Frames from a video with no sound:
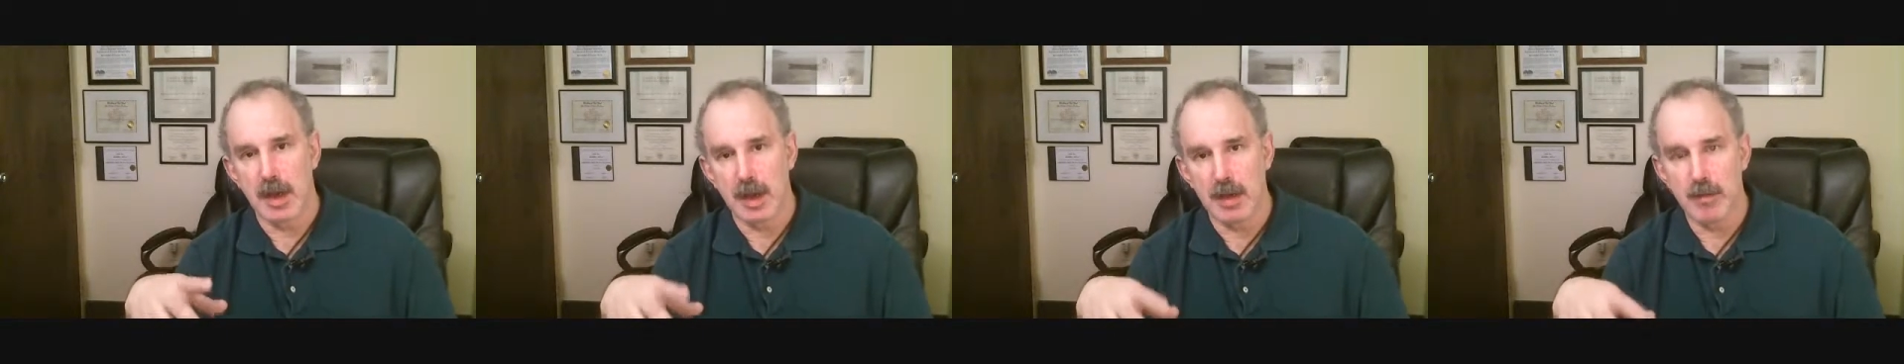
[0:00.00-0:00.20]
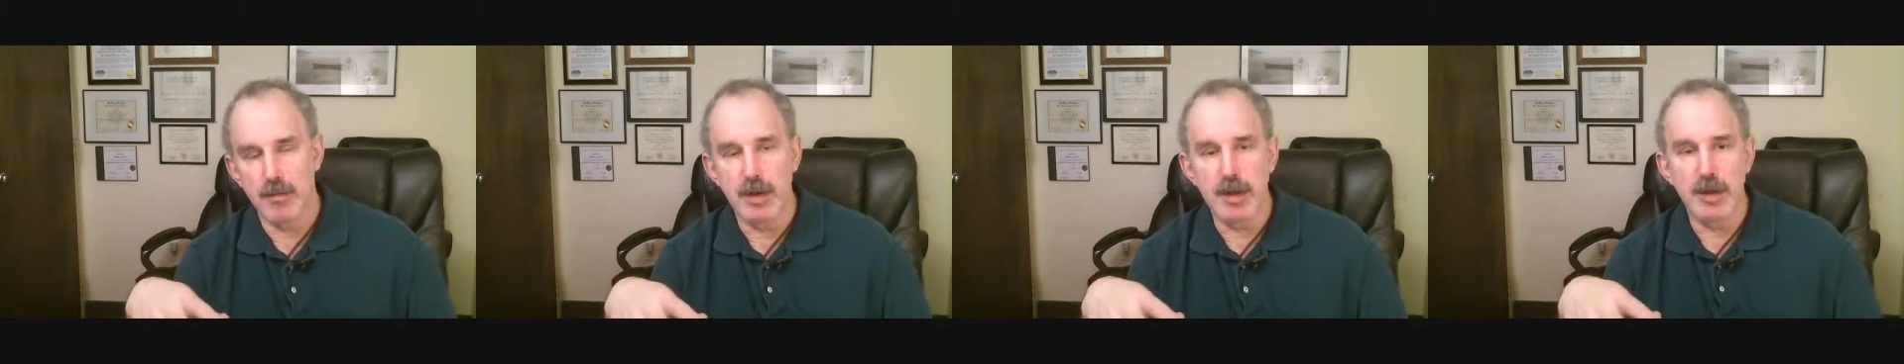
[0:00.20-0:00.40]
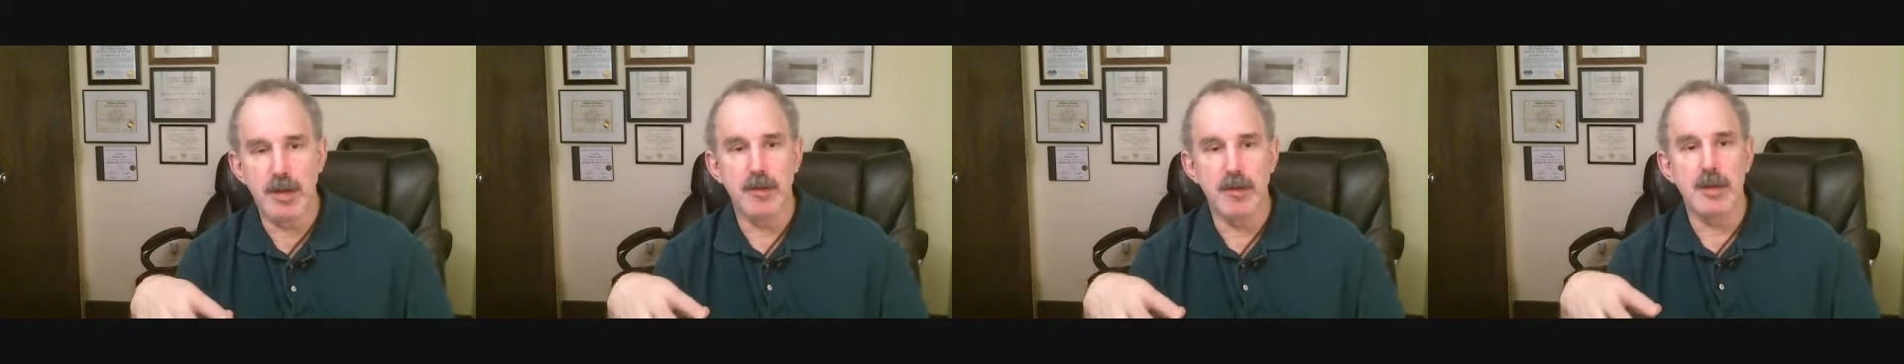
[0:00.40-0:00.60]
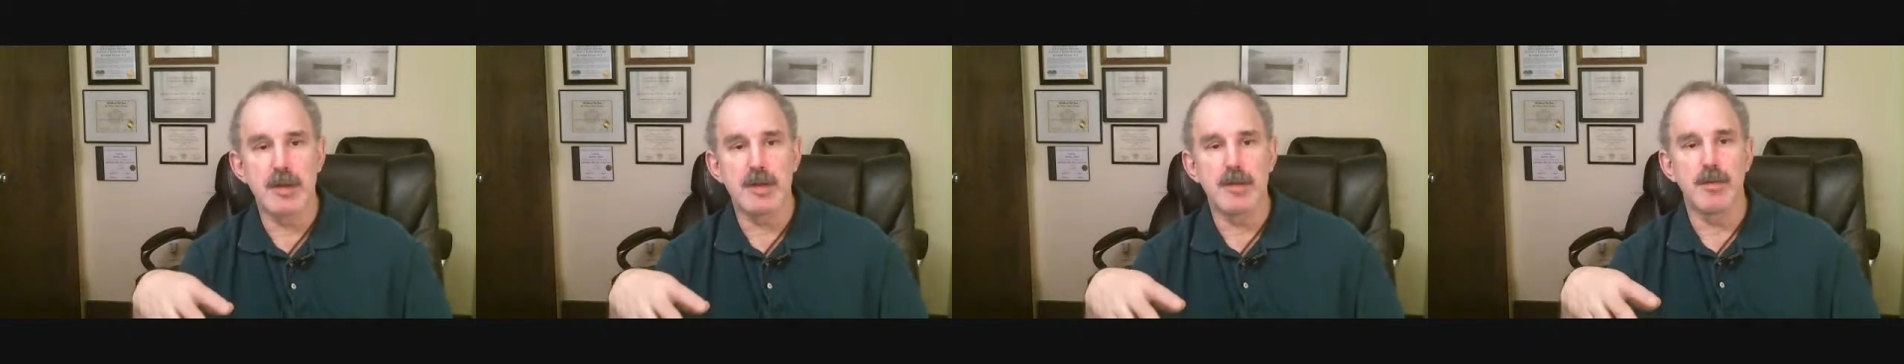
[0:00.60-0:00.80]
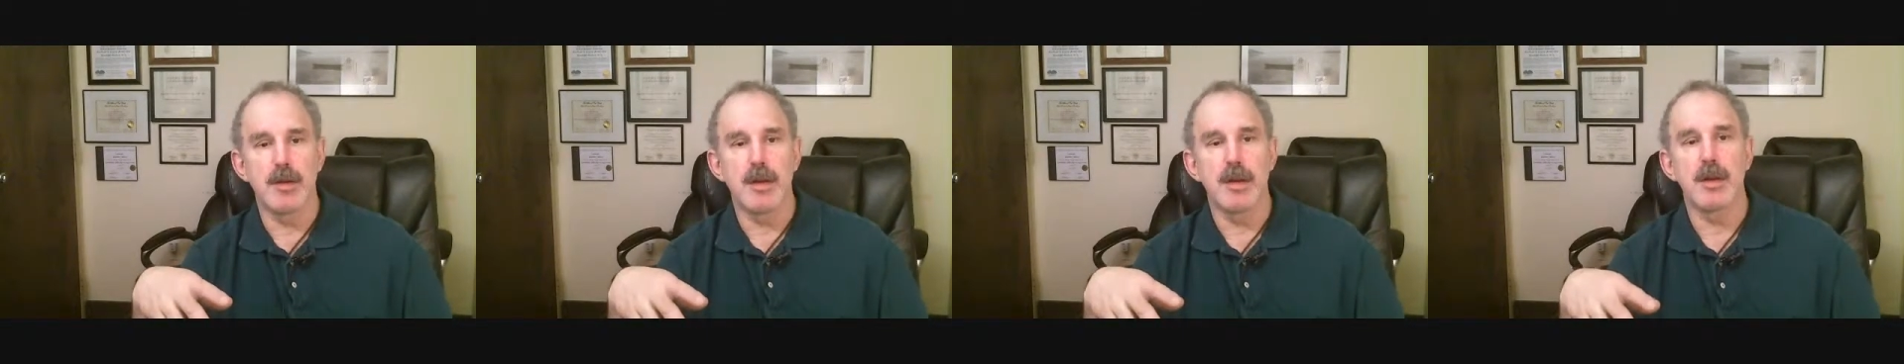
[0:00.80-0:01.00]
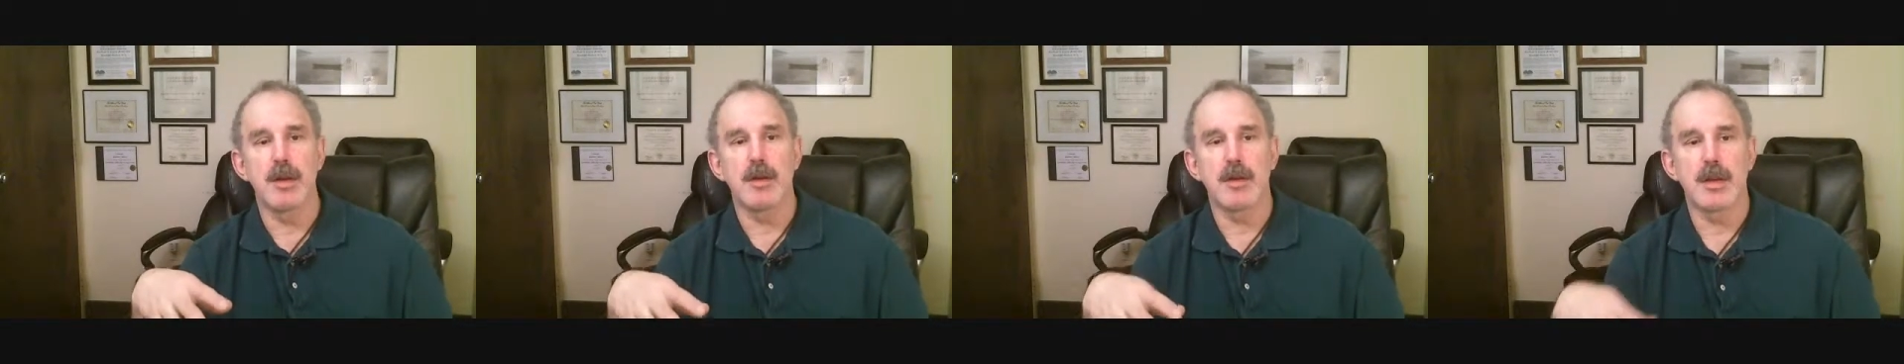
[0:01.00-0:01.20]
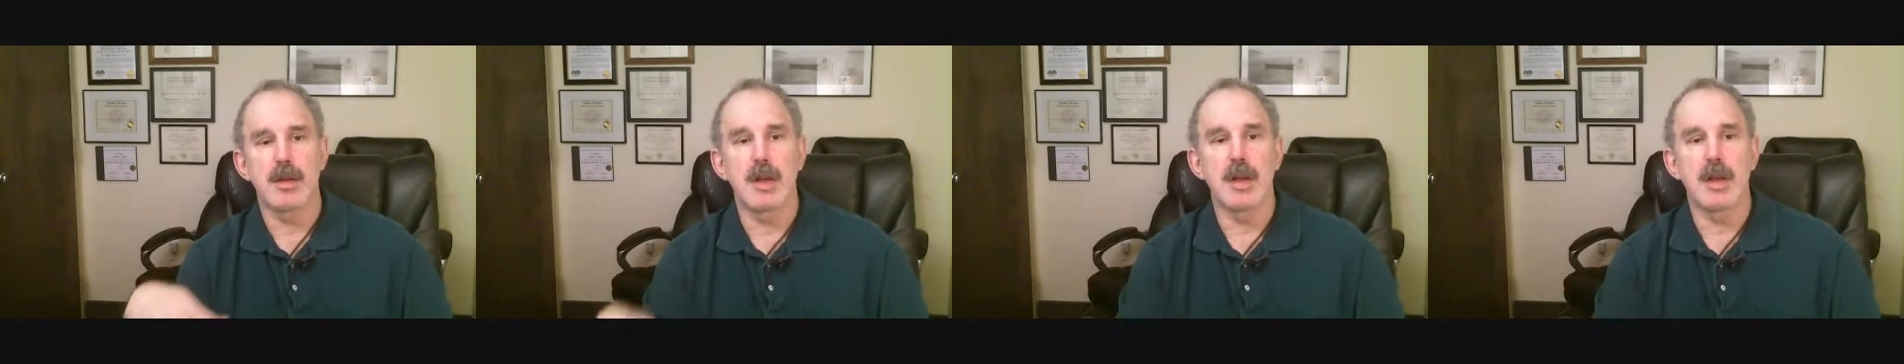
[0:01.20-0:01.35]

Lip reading: can be there as well.